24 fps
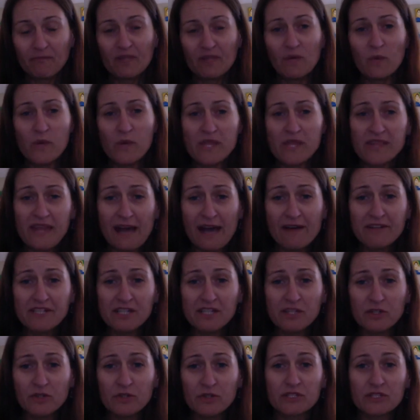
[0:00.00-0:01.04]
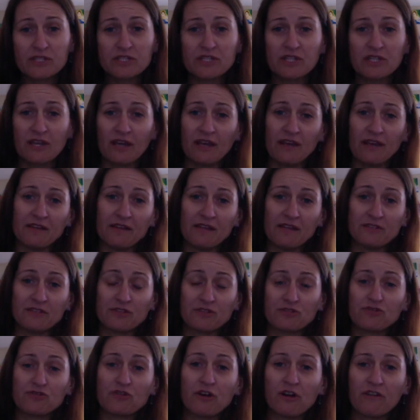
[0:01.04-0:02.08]
without a good and
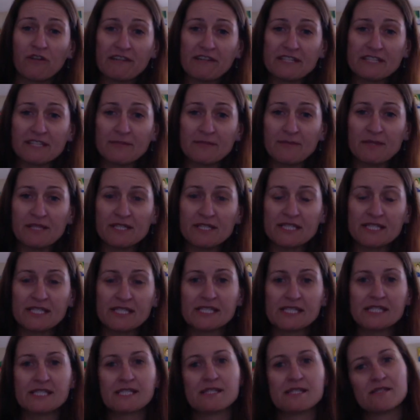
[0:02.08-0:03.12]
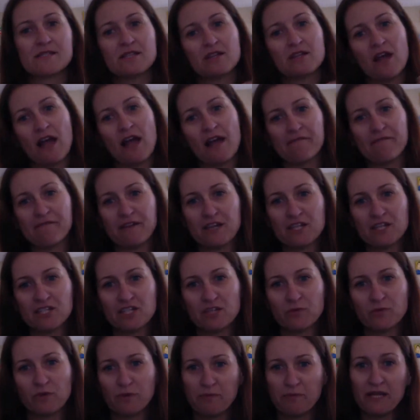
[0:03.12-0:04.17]
strong vestibular systems, our
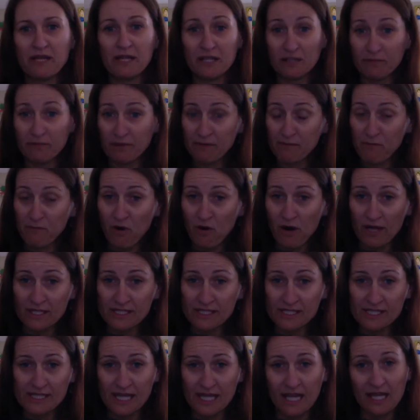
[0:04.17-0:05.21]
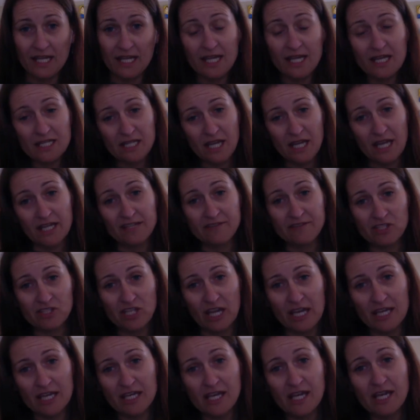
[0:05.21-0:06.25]
vision would be a little bit more unsteady and kind of
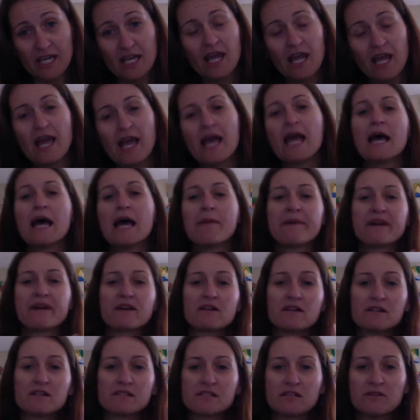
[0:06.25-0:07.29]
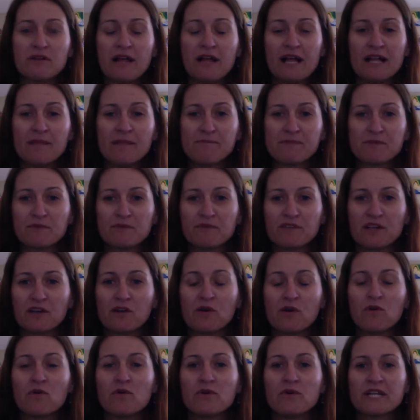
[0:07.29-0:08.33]
shaking. But it also helps with the
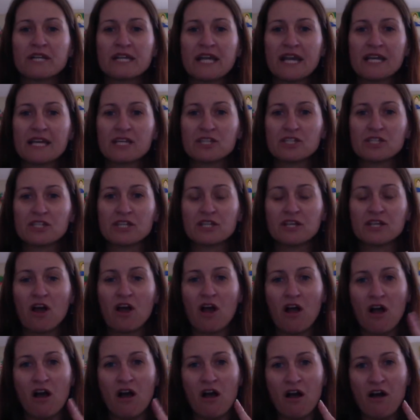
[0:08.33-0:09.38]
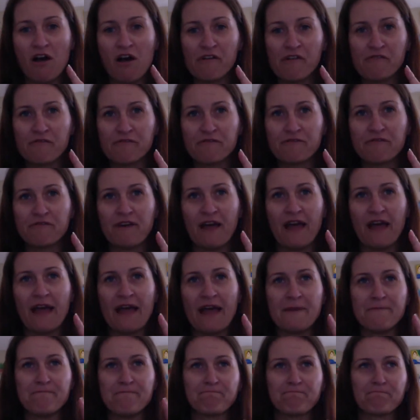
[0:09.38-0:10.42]
coordination of
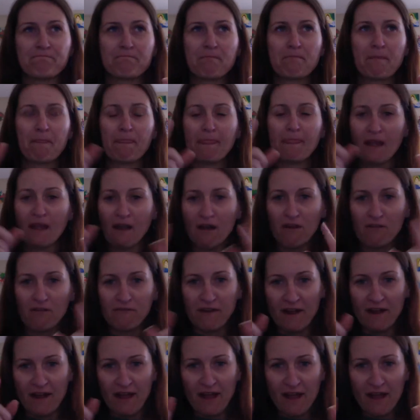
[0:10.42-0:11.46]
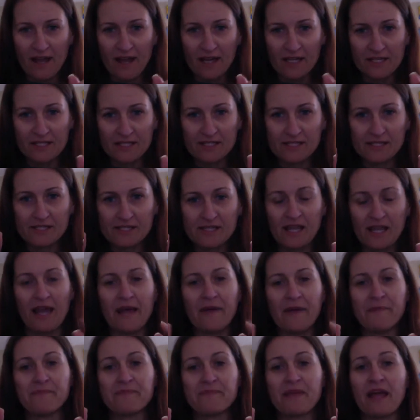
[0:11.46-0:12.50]
our eyes.
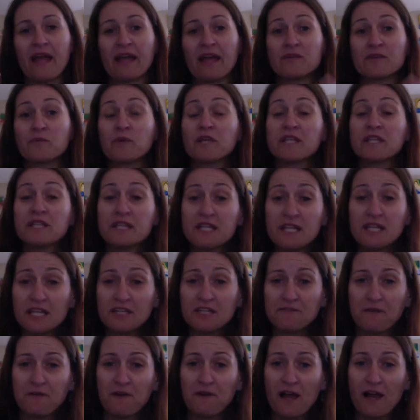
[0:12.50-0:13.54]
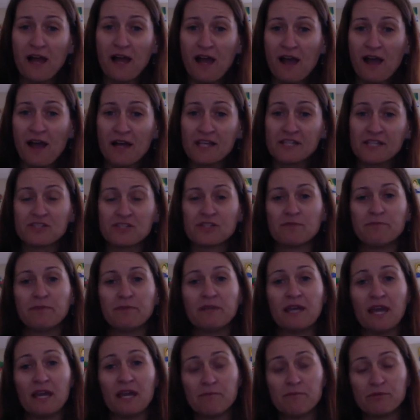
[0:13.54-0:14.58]
And we need for our eyes to
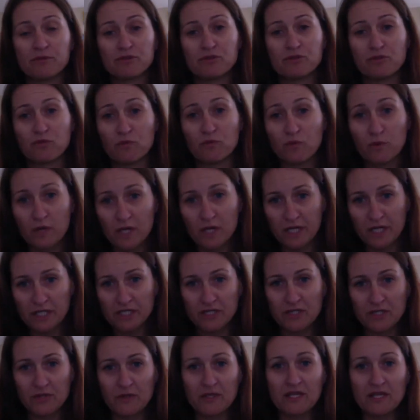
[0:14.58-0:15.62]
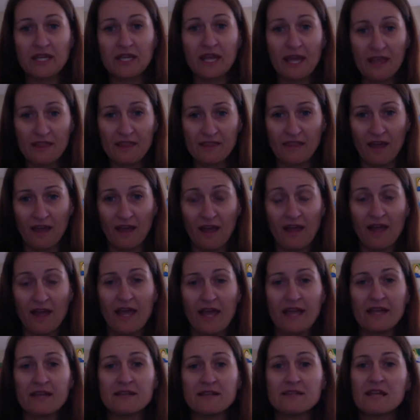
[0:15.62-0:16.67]
be able to work together,
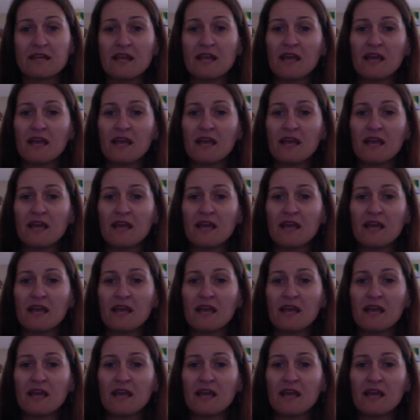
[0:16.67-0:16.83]
and